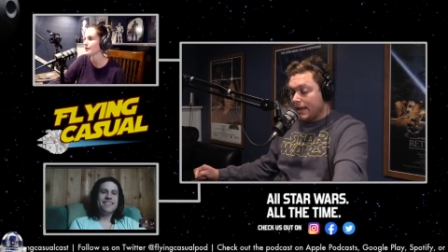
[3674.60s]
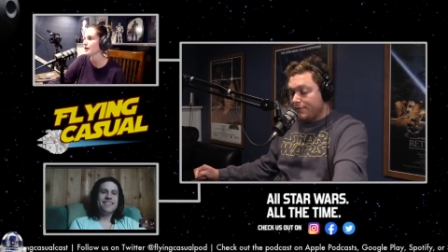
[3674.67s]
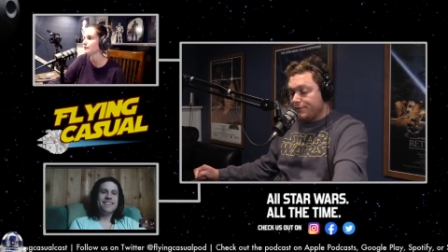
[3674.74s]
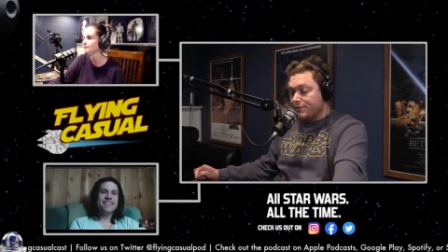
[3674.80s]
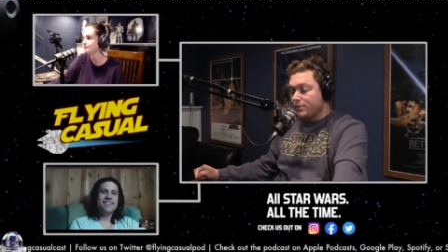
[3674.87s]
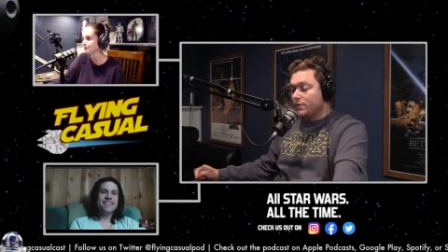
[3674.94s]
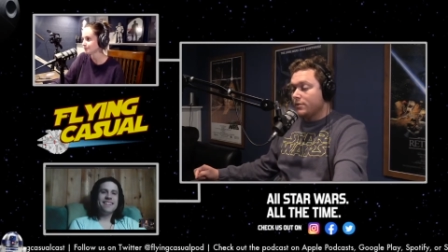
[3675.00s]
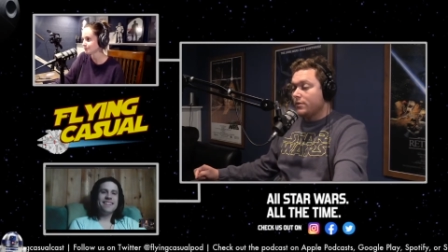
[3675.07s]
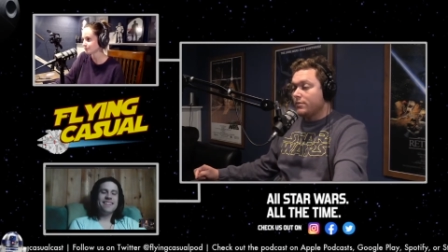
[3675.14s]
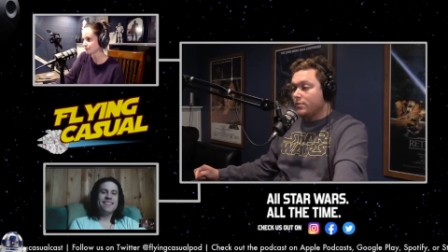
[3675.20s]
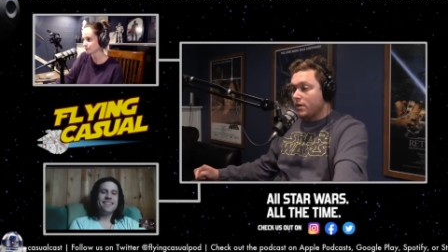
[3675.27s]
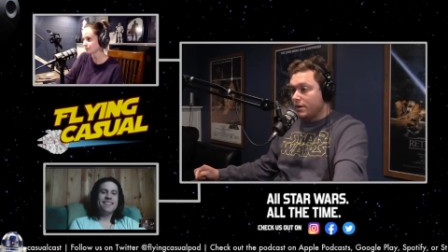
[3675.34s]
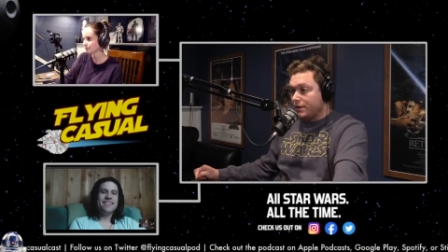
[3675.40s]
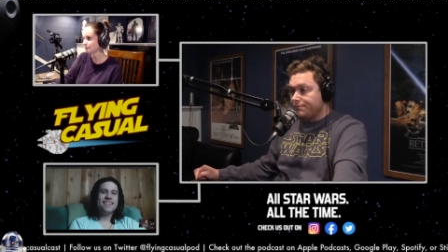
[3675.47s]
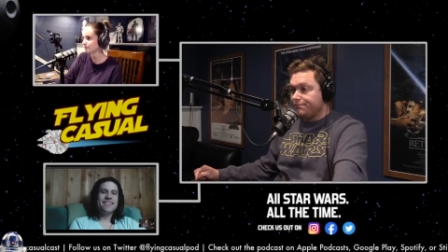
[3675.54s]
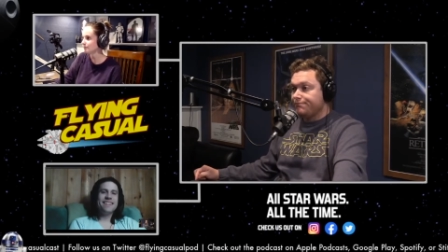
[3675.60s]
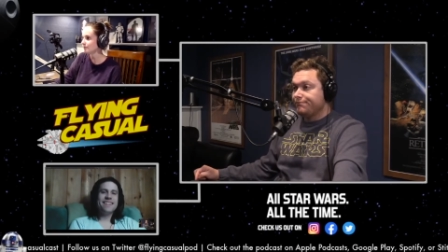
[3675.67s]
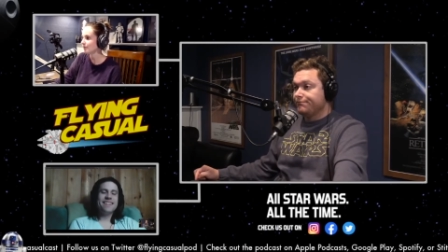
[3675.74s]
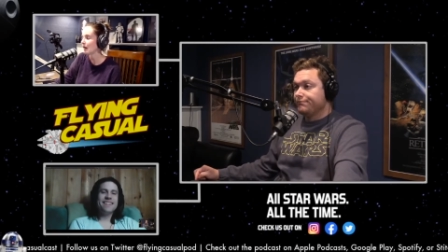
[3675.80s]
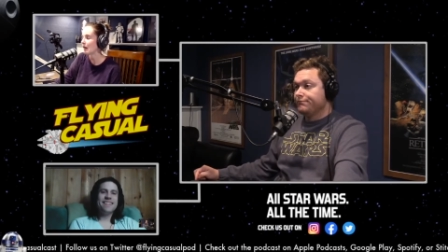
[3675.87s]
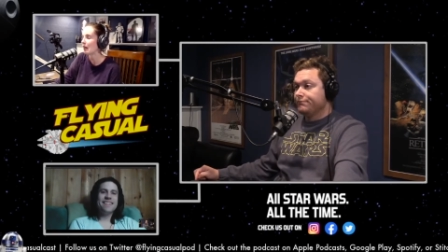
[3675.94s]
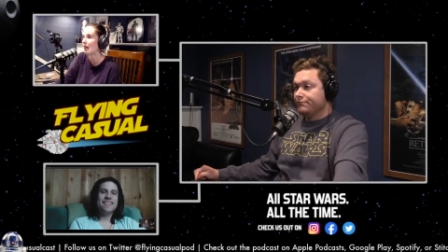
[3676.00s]
Everyone would want it.
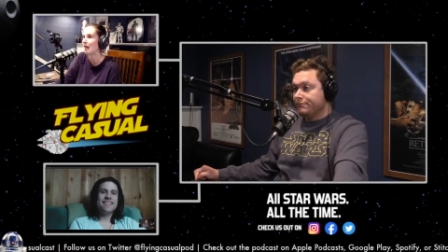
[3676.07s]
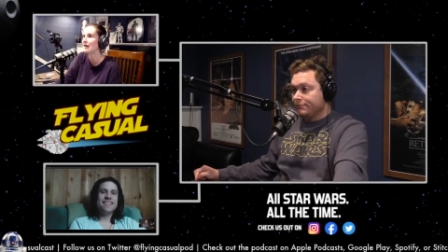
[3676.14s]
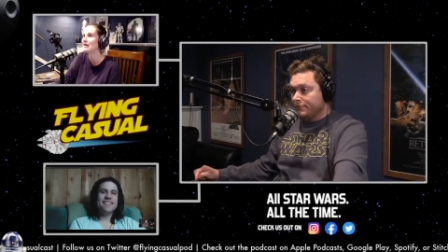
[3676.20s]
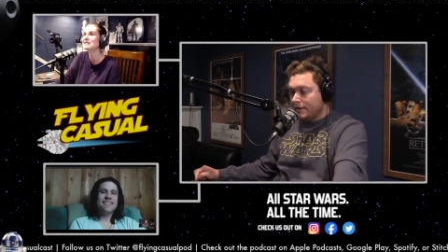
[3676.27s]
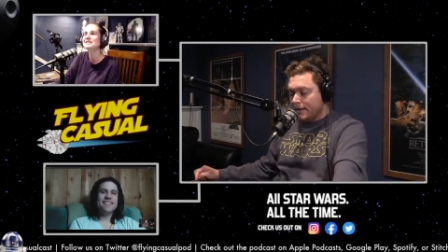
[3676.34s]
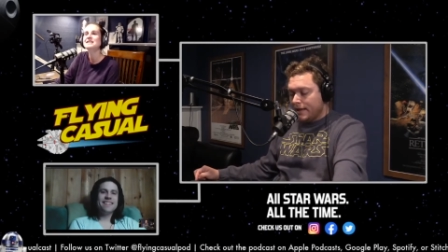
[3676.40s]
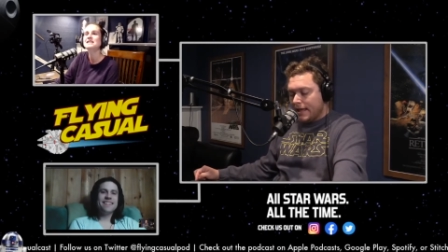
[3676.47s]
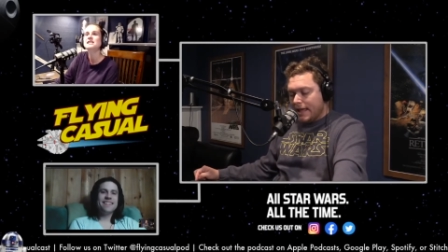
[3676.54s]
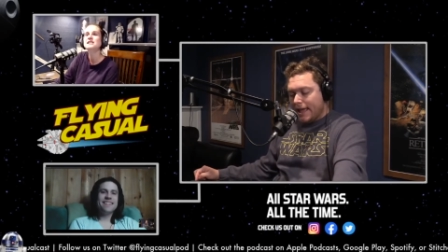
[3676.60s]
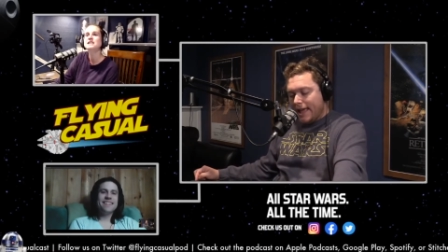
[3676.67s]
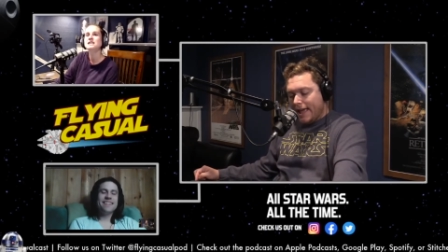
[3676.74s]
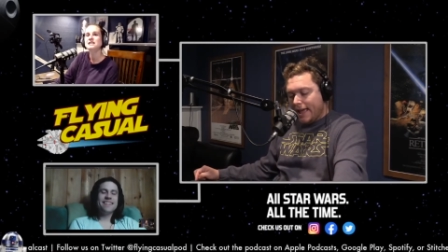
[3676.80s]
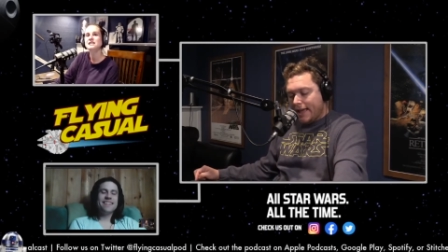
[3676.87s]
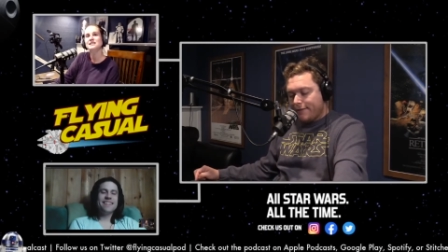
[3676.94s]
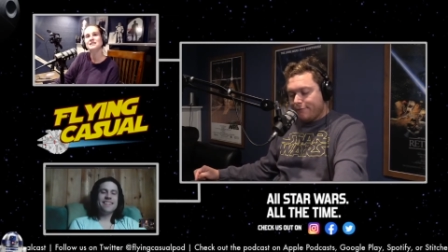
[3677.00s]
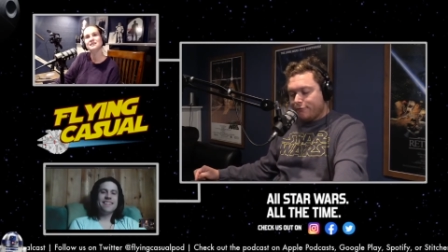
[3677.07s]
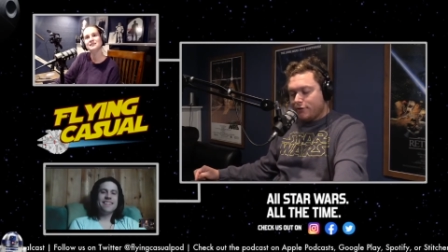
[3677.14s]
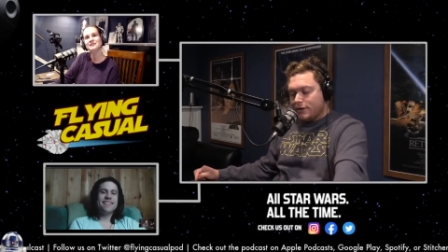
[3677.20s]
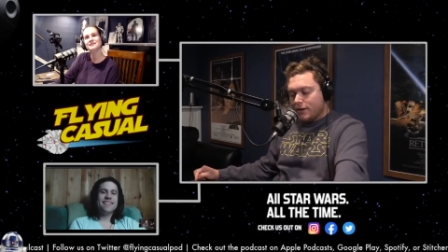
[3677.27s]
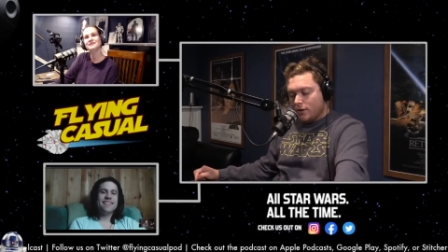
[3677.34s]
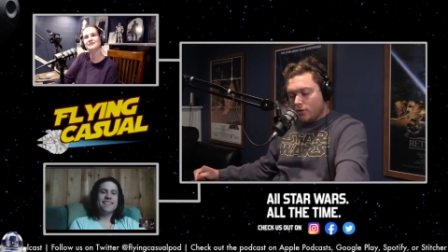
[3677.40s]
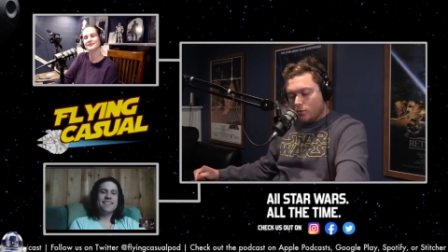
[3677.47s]

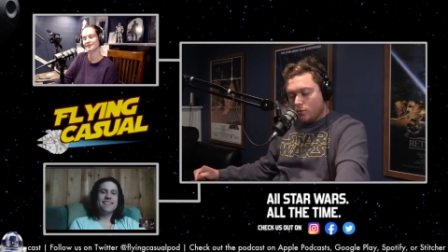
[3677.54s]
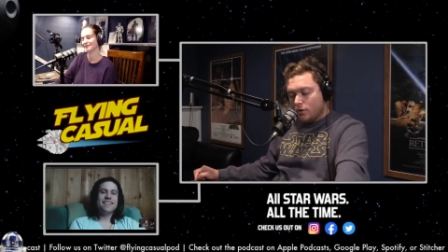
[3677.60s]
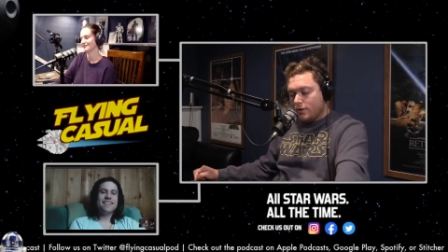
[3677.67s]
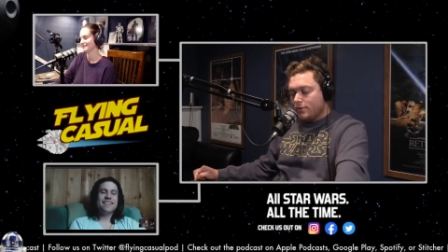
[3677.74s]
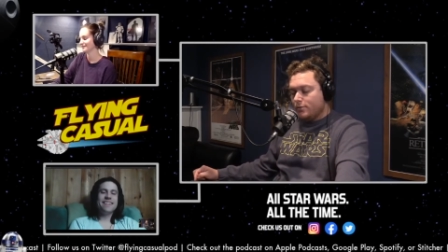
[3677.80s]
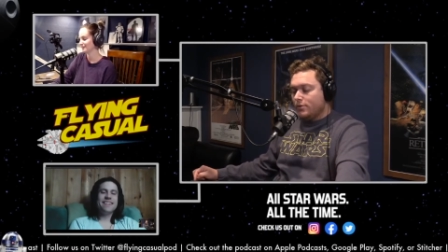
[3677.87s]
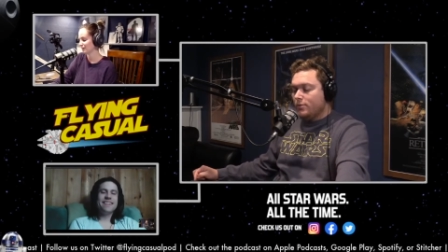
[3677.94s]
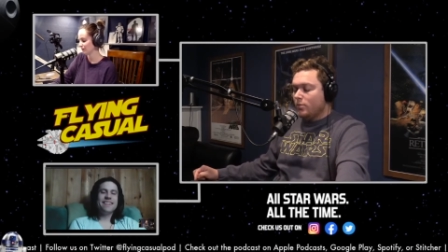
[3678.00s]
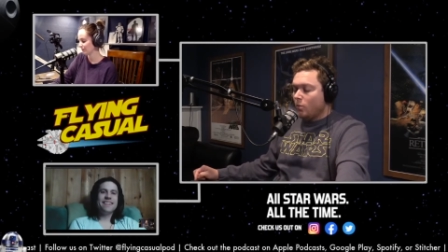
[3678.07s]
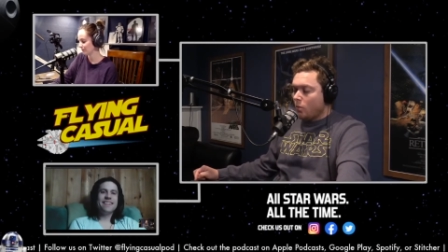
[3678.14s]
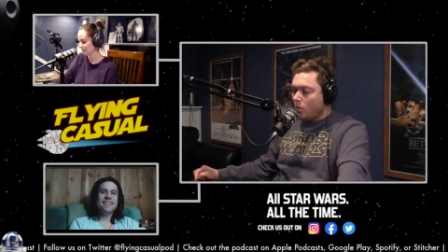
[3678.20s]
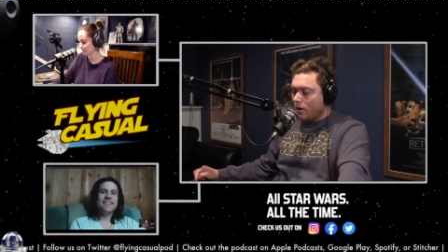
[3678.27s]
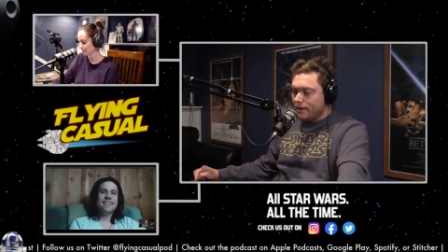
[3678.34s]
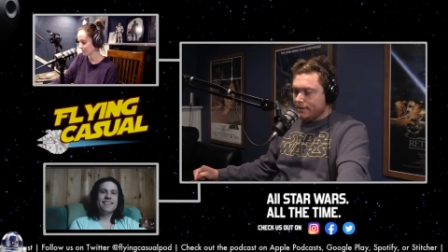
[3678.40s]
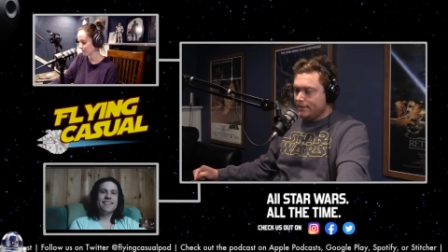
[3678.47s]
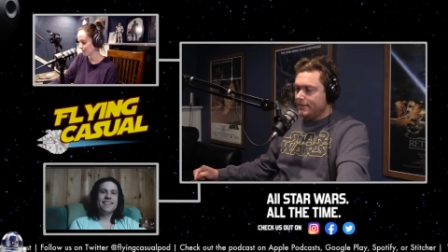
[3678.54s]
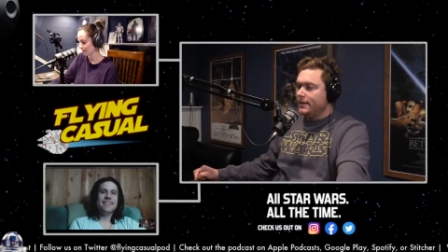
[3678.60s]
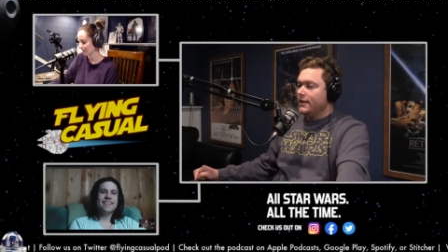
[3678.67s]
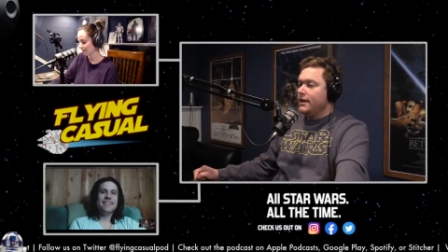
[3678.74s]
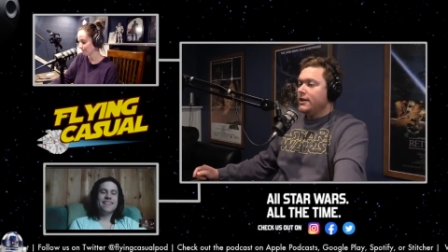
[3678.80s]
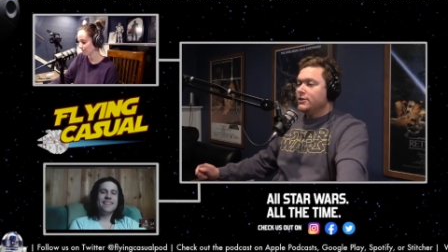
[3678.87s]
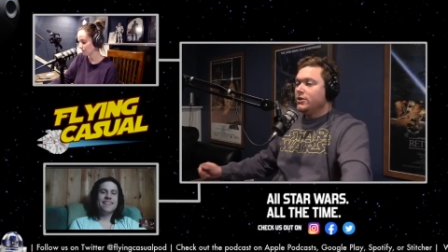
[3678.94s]
Everyone would want it.
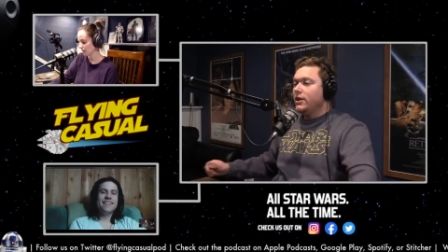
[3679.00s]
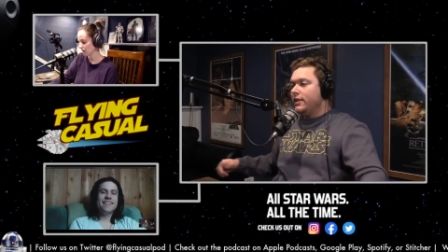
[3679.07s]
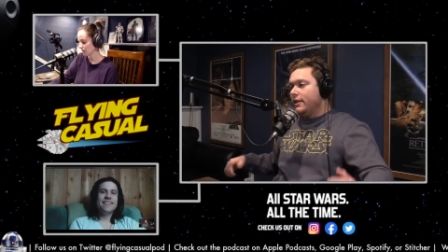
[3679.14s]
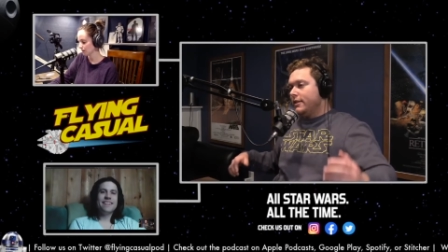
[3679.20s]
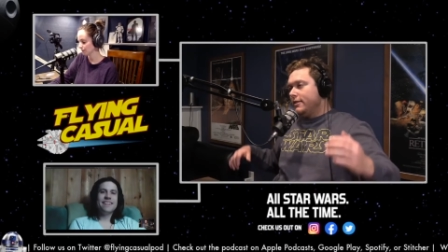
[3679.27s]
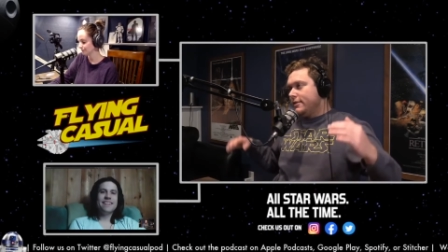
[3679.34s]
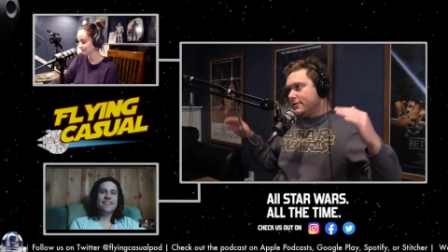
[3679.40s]
So this